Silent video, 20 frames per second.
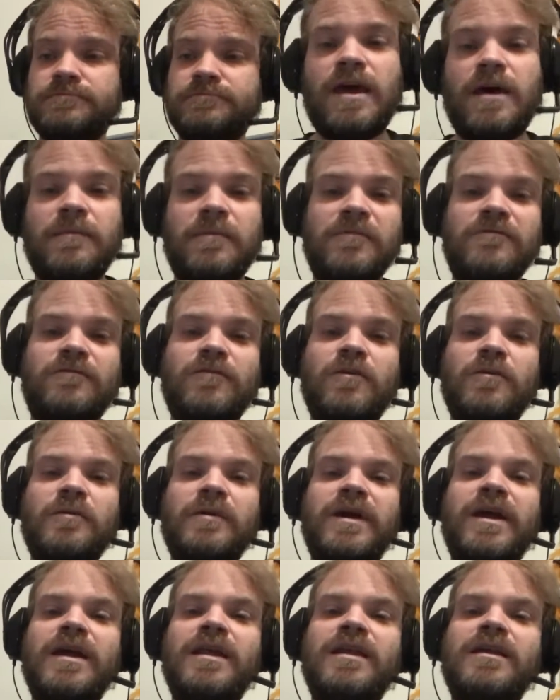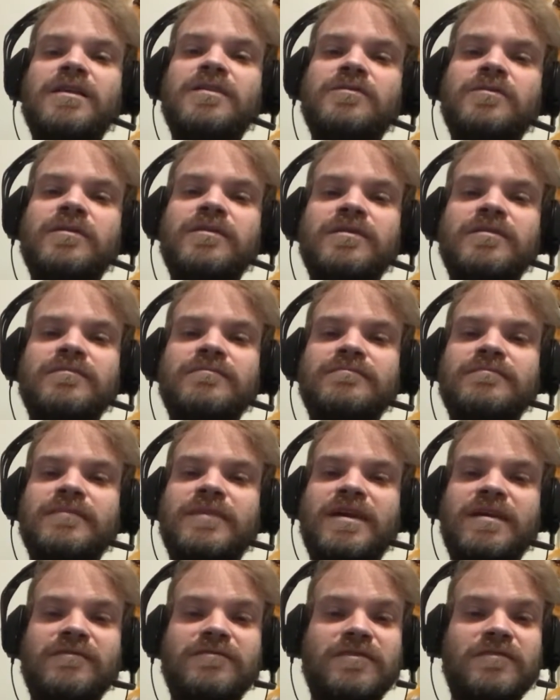Now before we get into it,
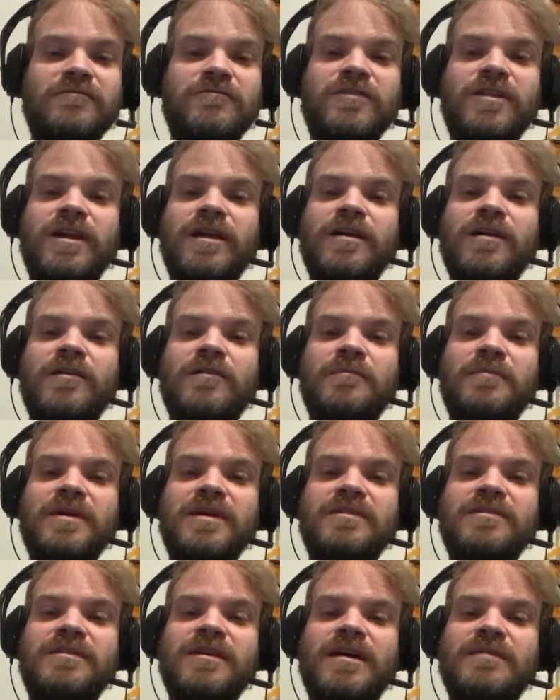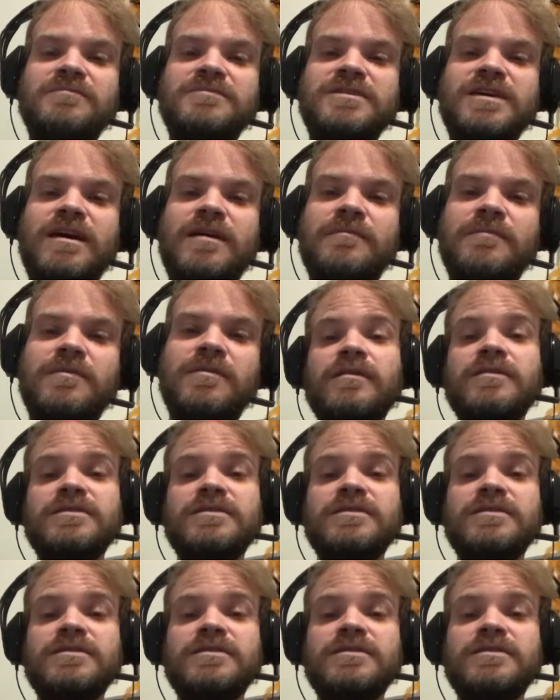give the video a big thumbs up,